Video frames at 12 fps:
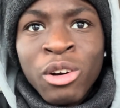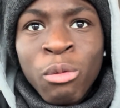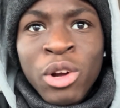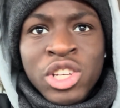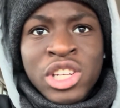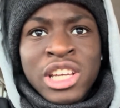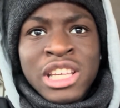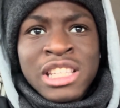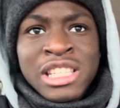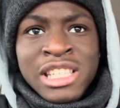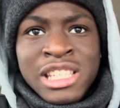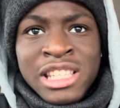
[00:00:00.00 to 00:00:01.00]
which
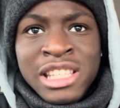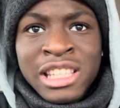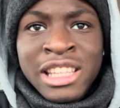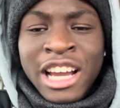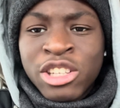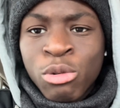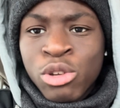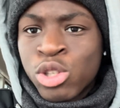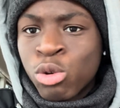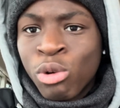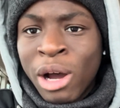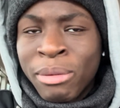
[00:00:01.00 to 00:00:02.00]
is next to a
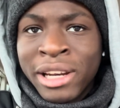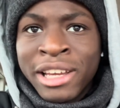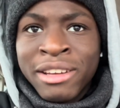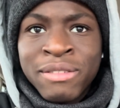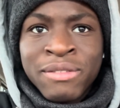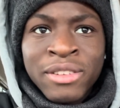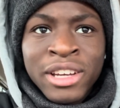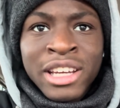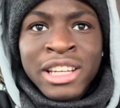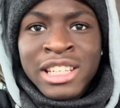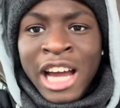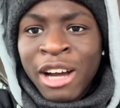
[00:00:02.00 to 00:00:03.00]
school I believe,
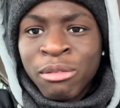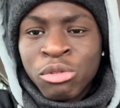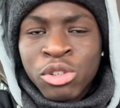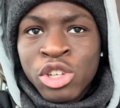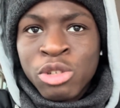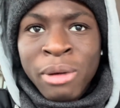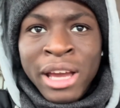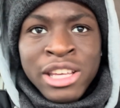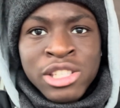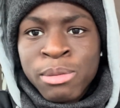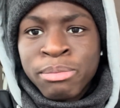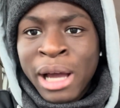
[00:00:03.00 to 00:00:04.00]
down
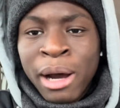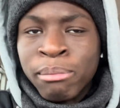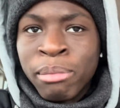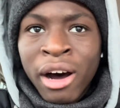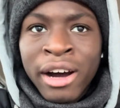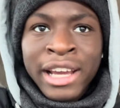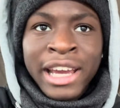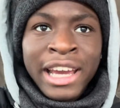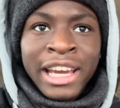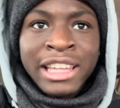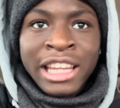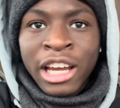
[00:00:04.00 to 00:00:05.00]
Goodmace, down
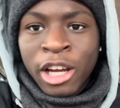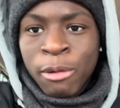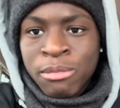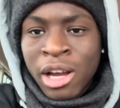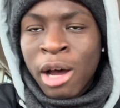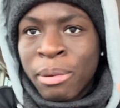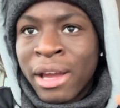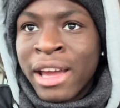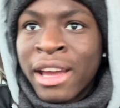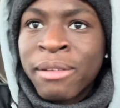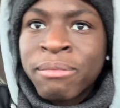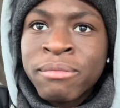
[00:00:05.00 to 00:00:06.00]
Barking, then it comes up here.